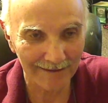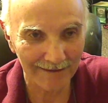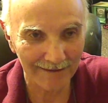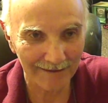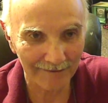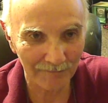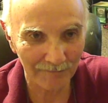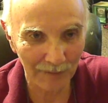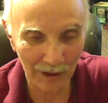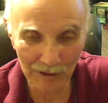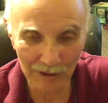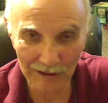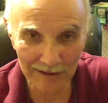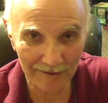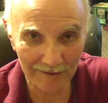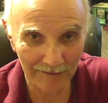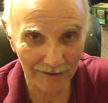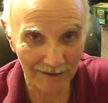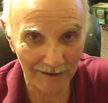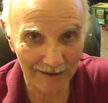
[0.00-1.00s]
Most of
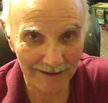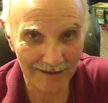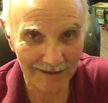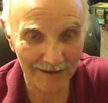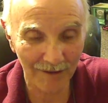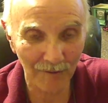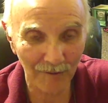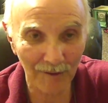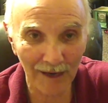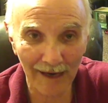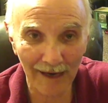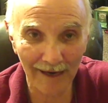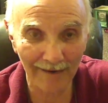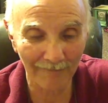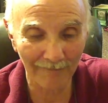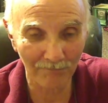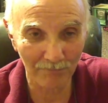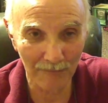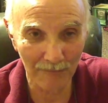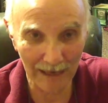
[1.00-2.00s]
us don't have
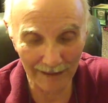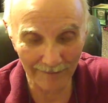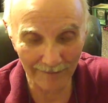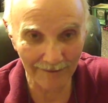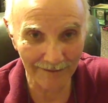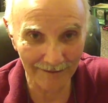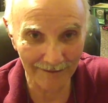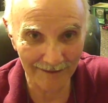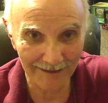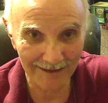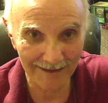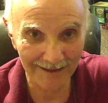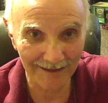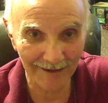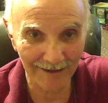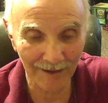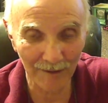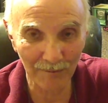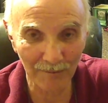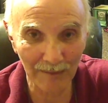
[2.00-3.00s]
mountains in
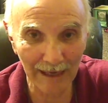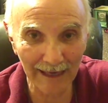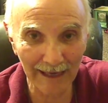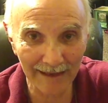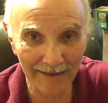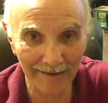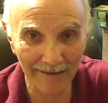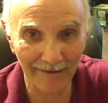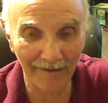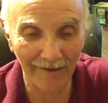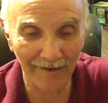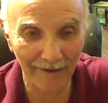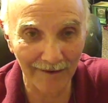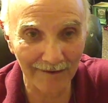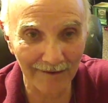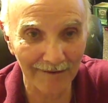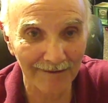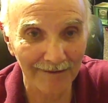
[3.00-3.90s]
our backyard.